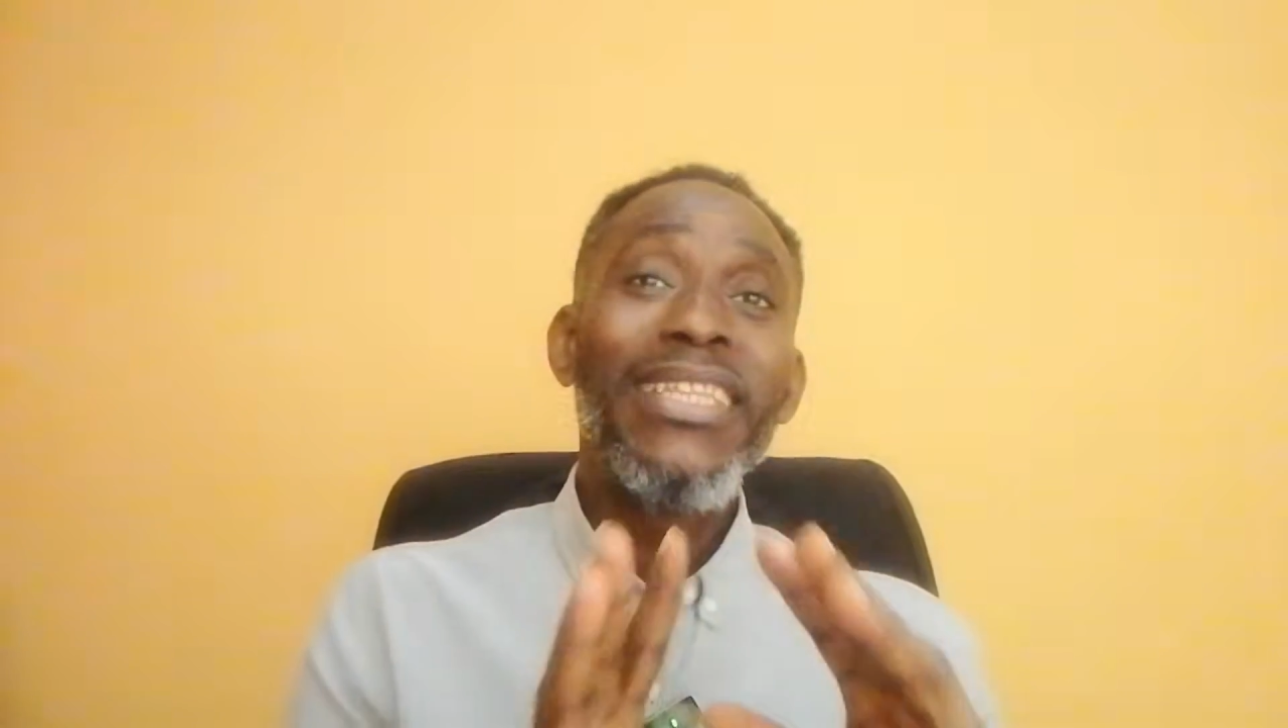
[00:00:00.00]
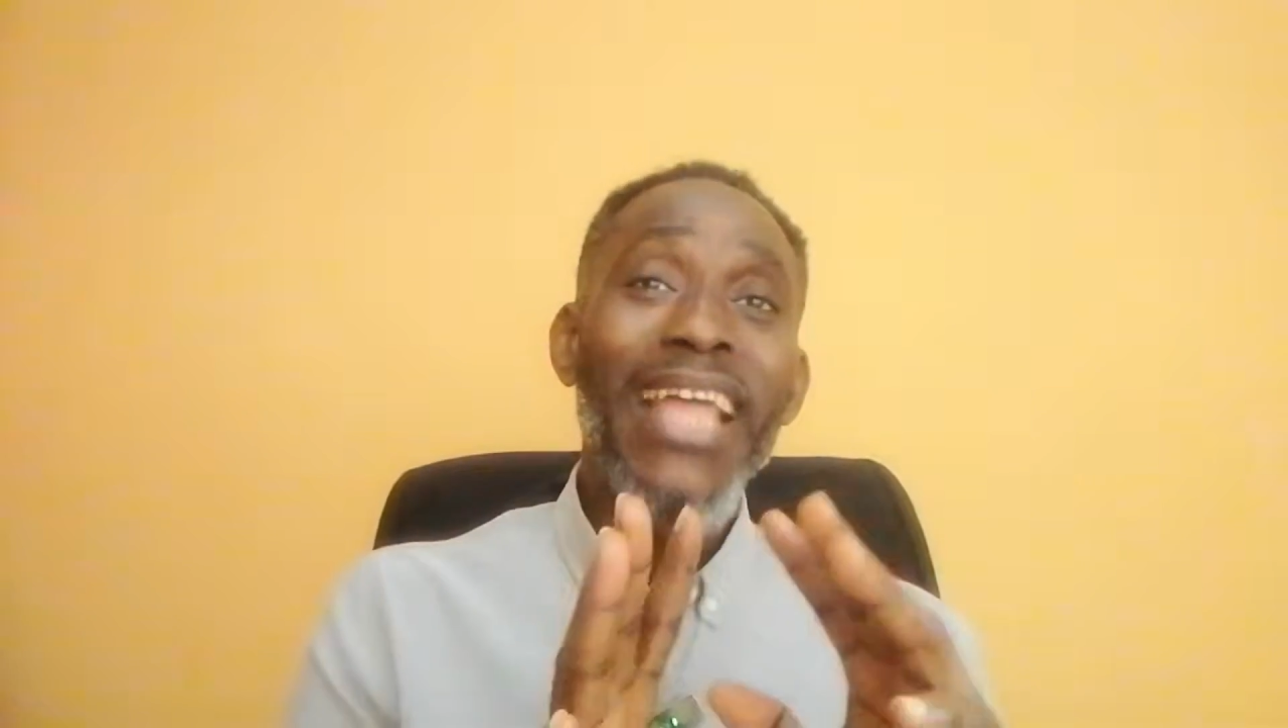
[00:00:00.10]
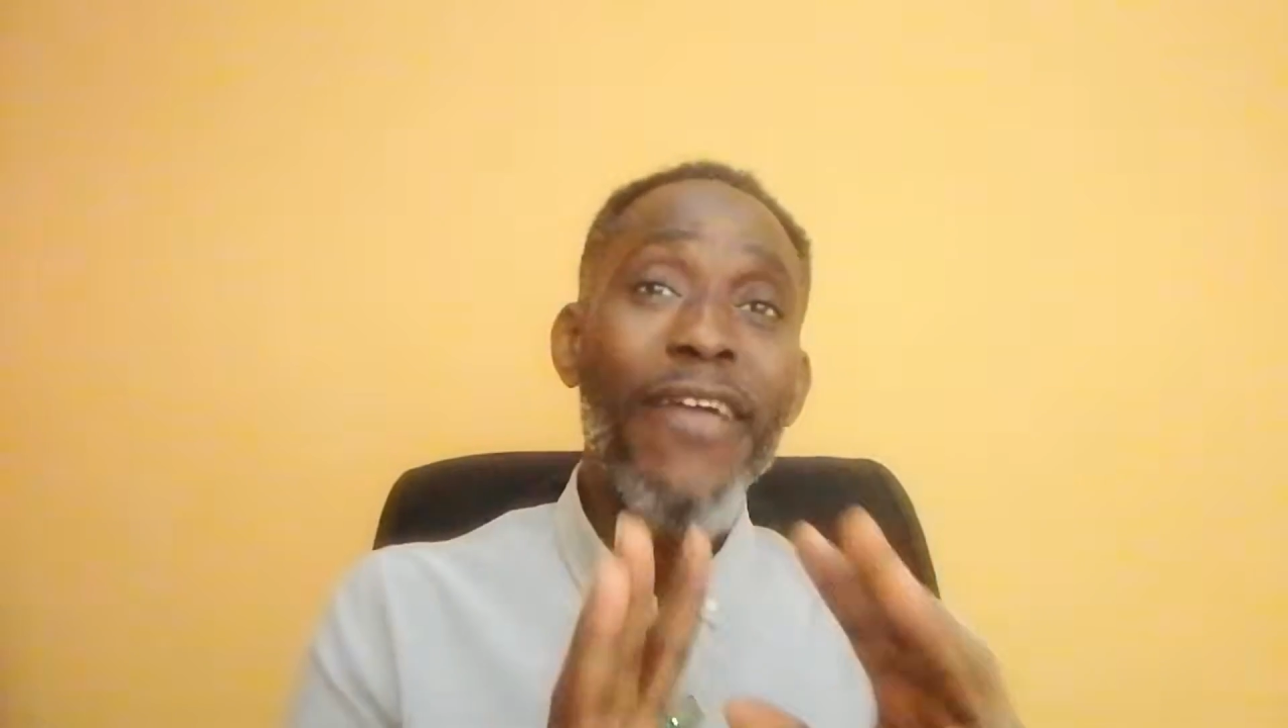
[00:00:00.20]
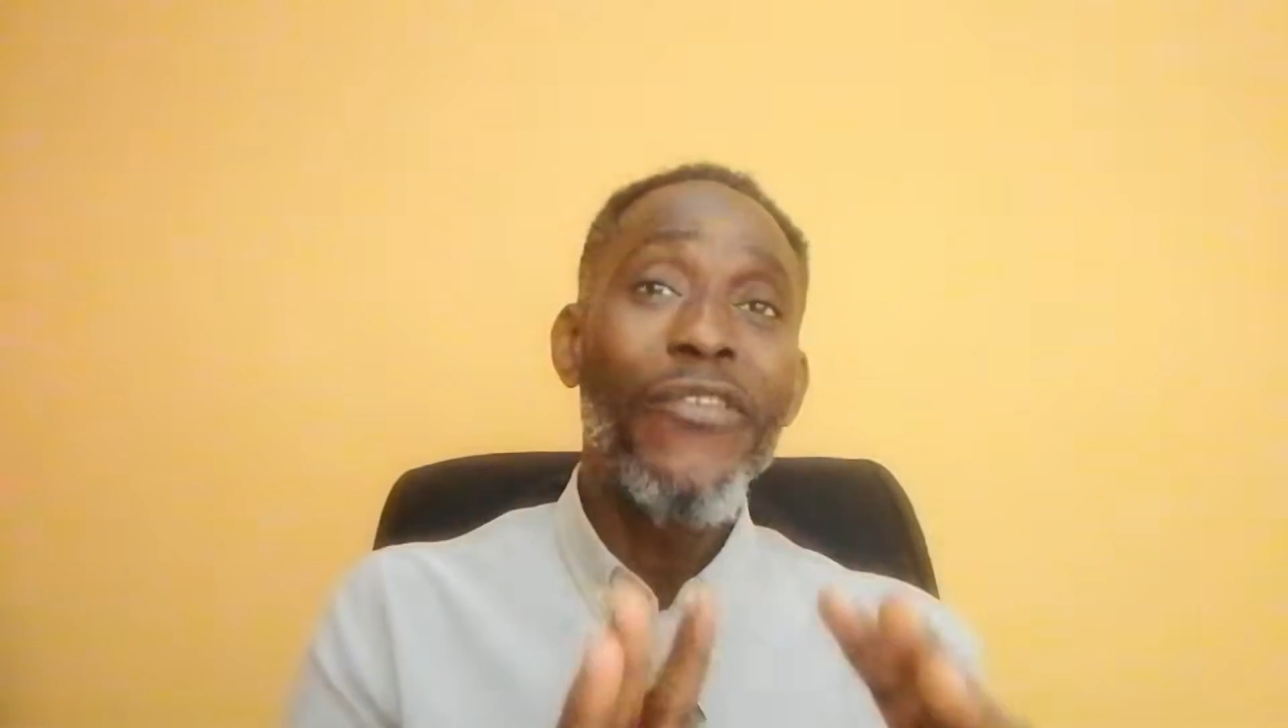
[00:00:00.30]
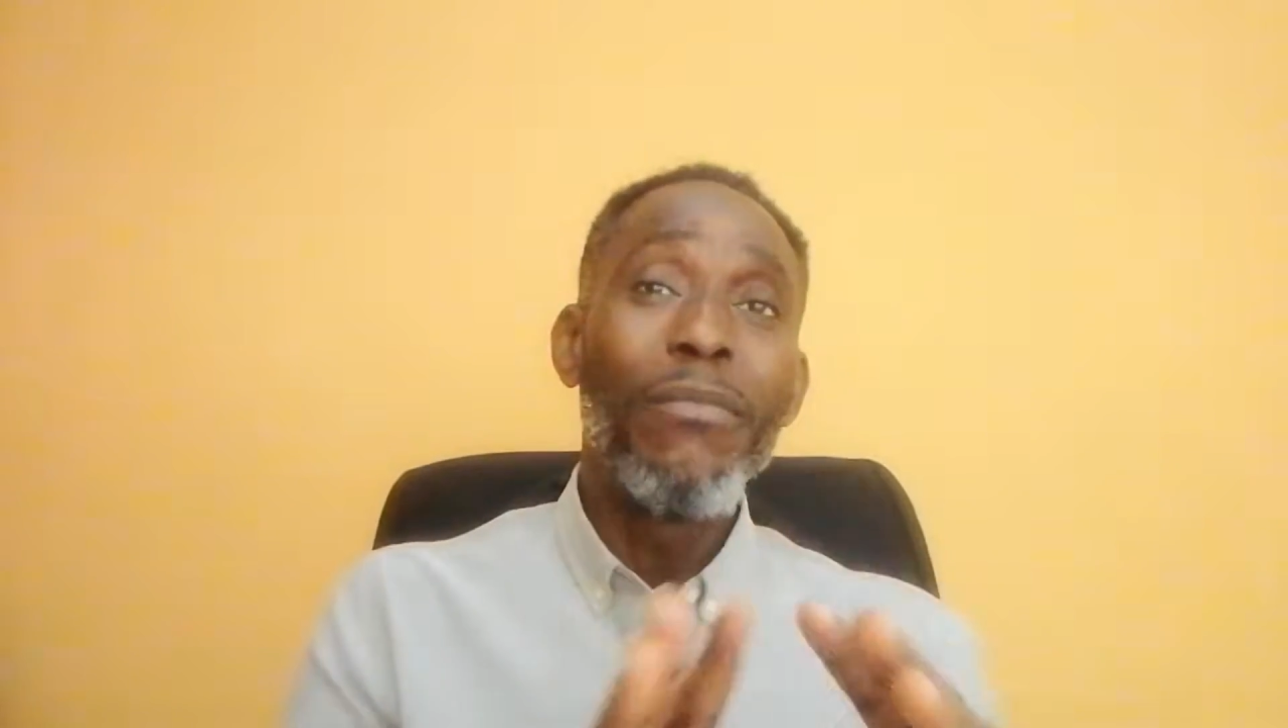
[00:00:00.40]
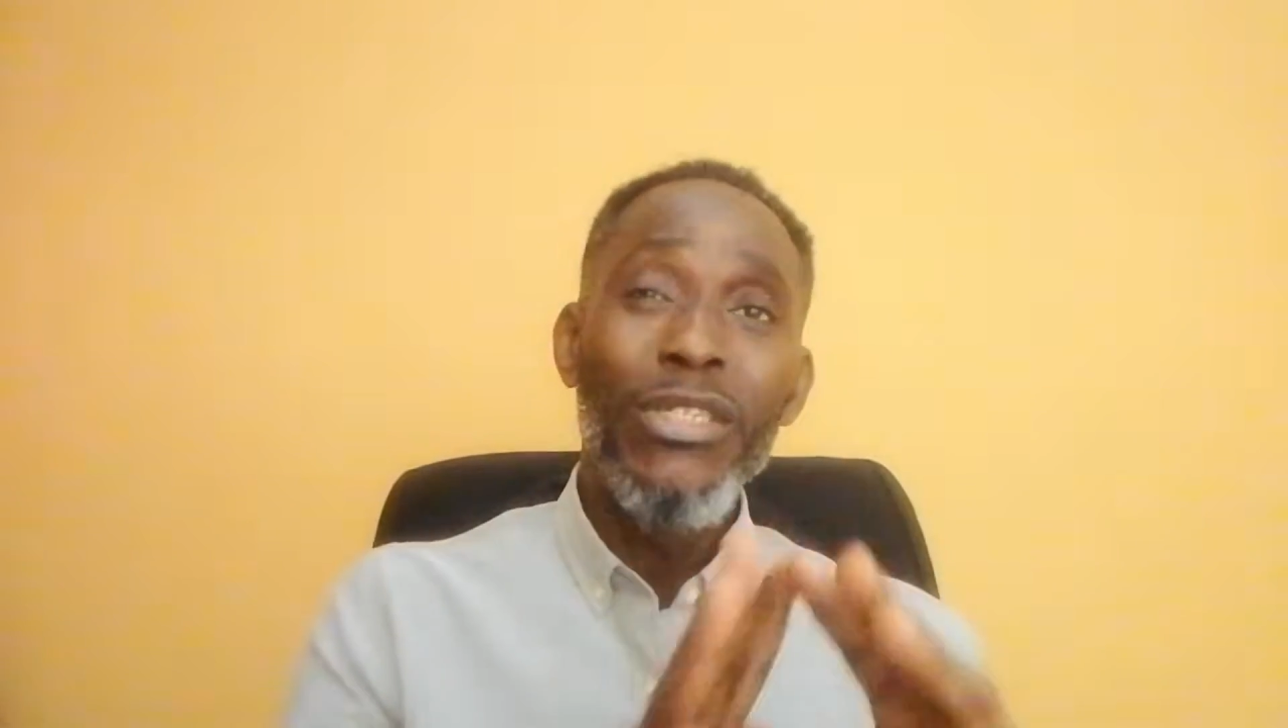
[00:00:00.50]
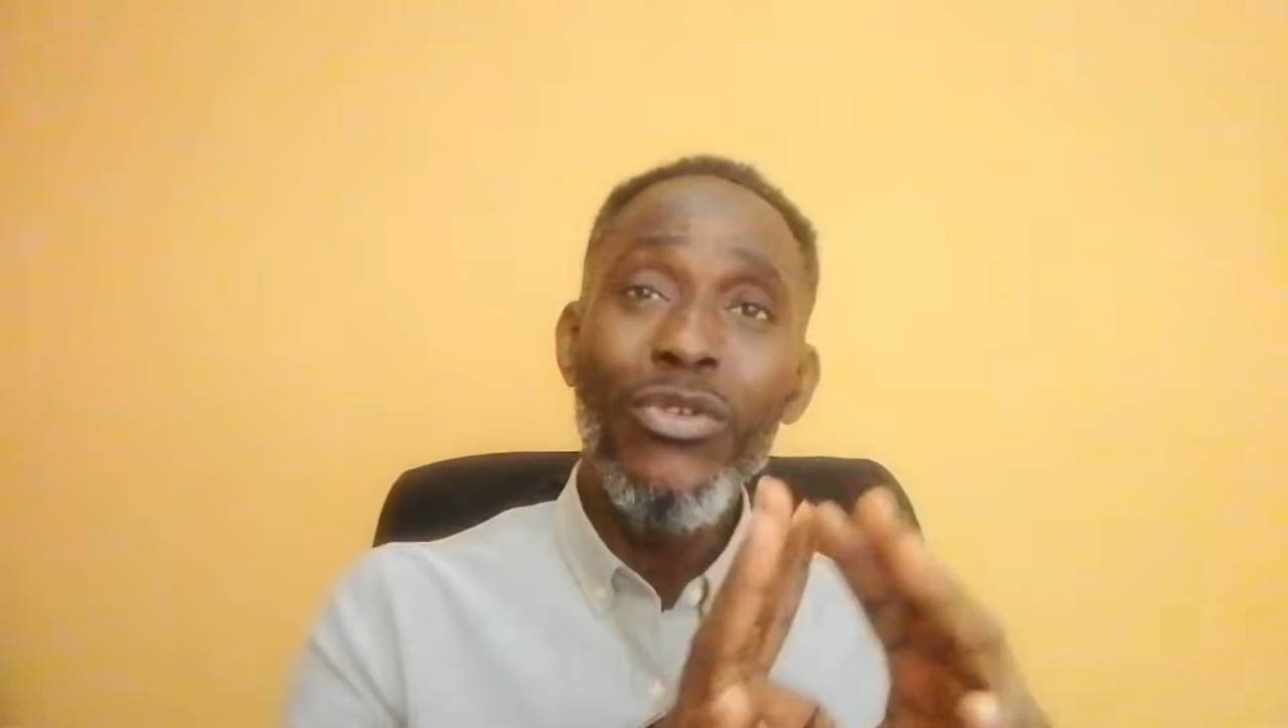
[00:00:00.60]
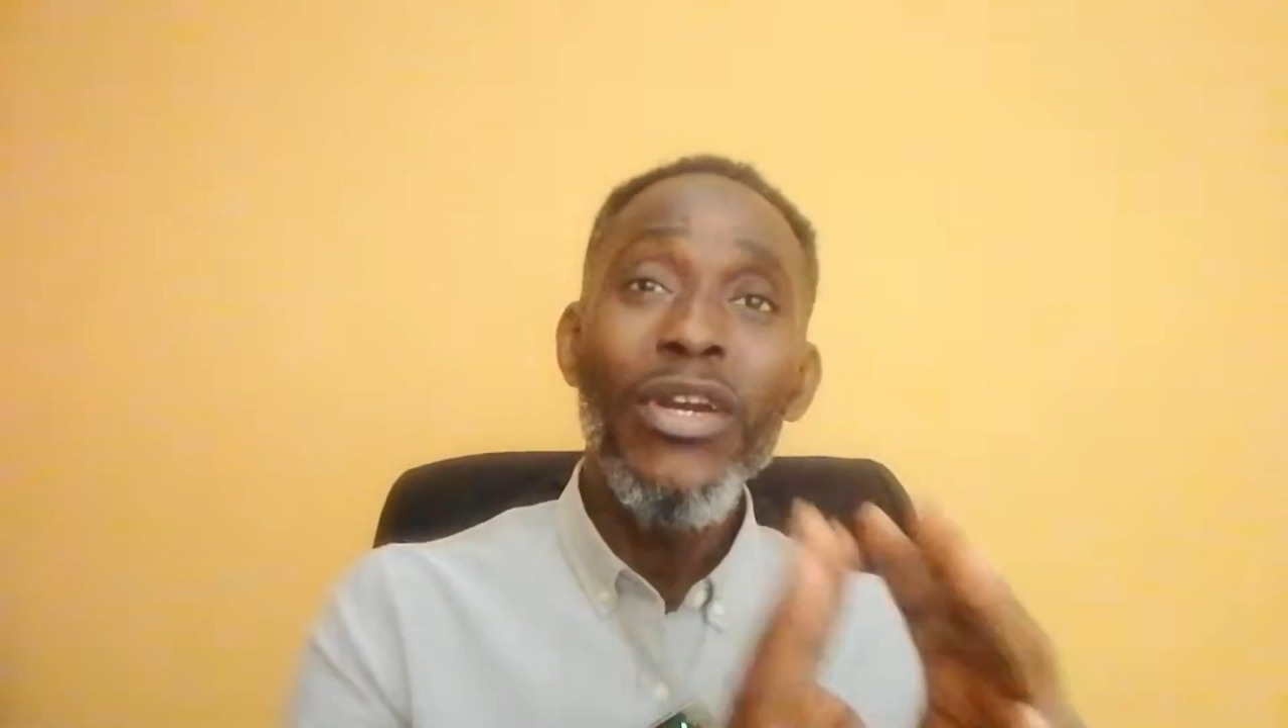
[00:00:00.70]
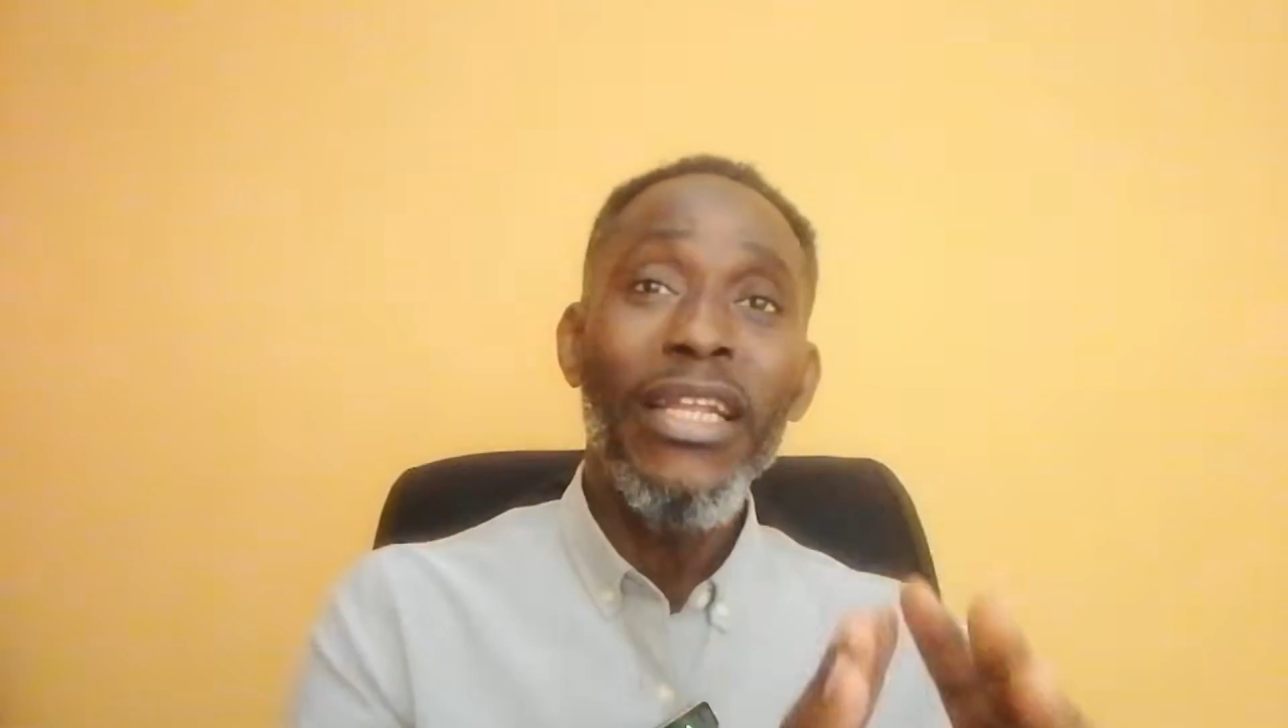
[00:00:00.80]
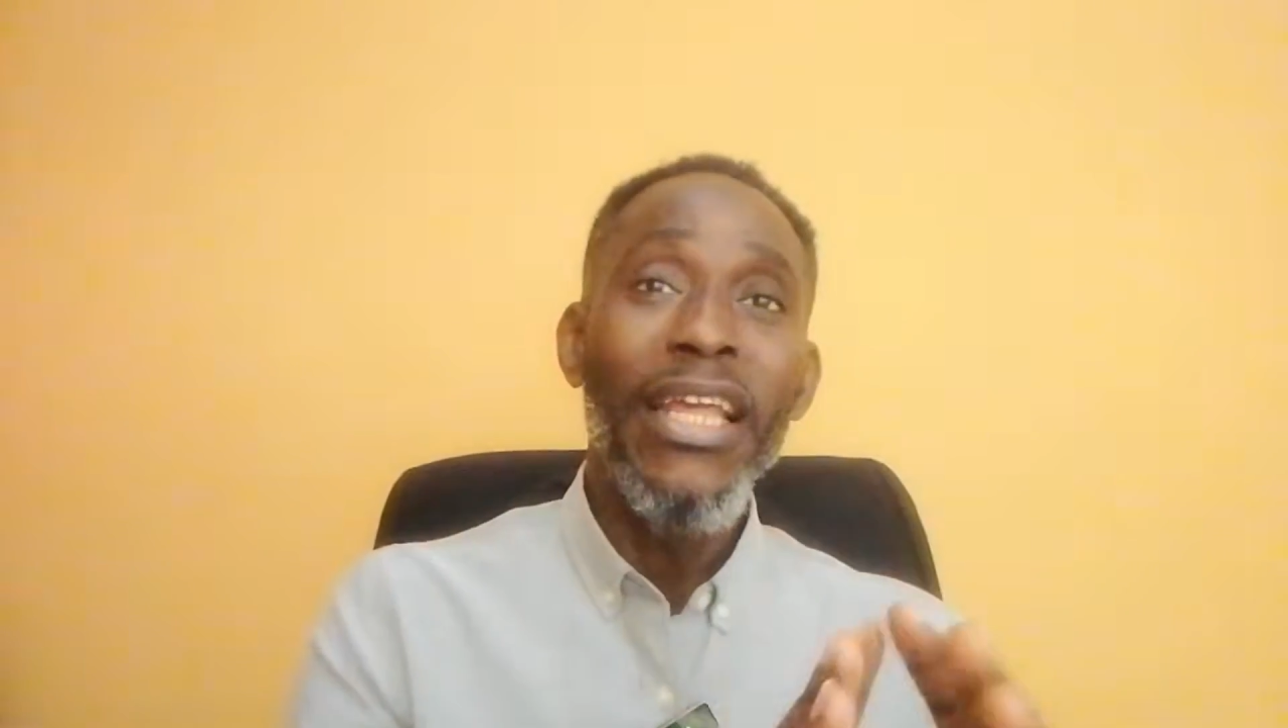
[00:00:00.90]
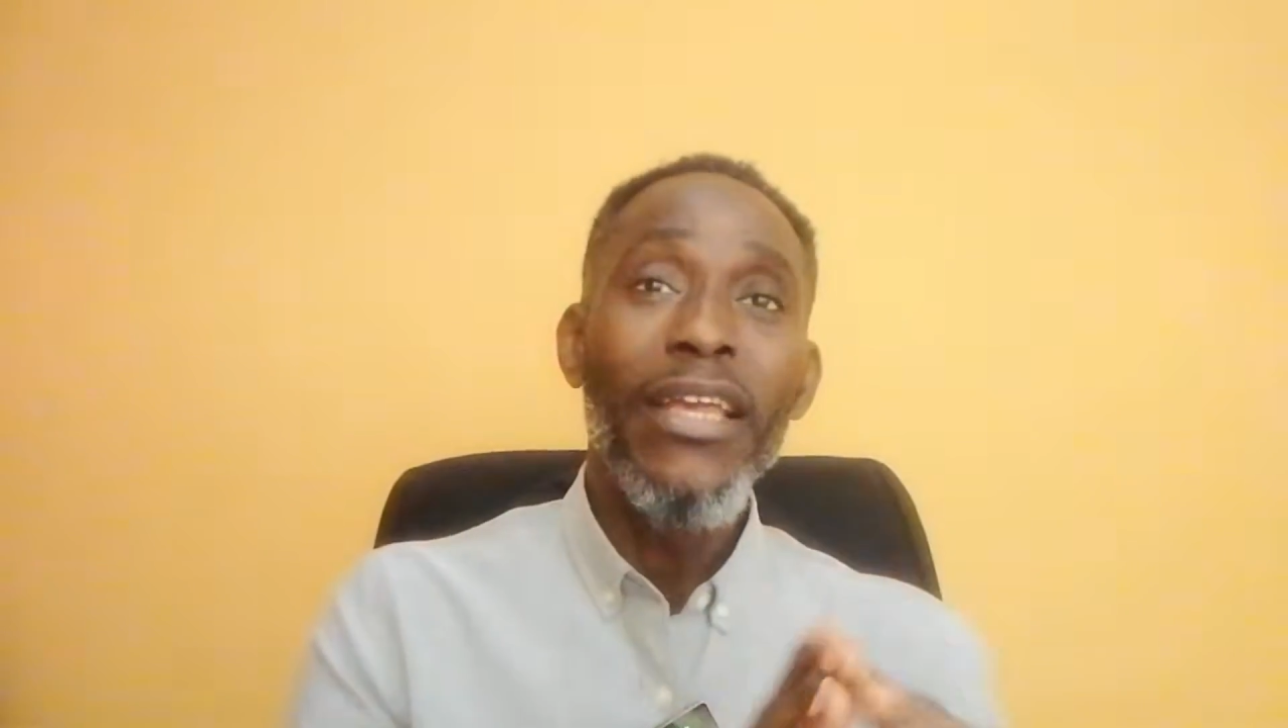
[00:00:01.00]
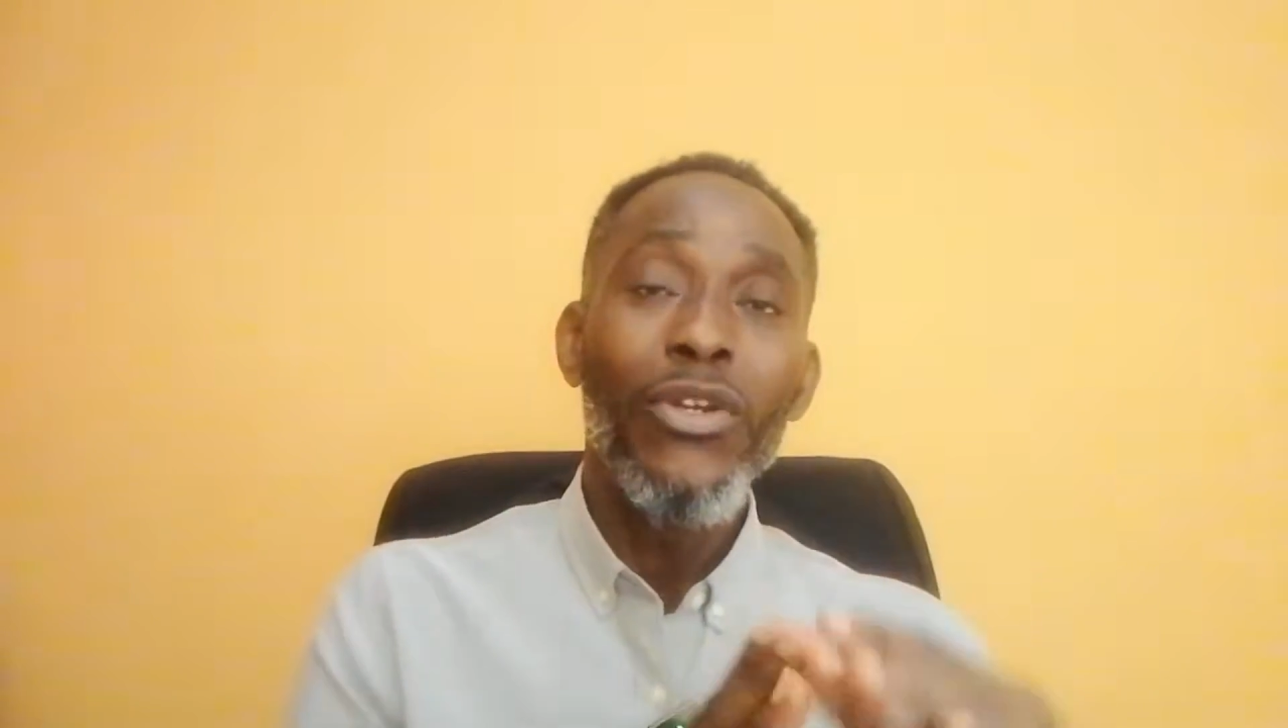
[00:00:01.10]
time frame is not clear,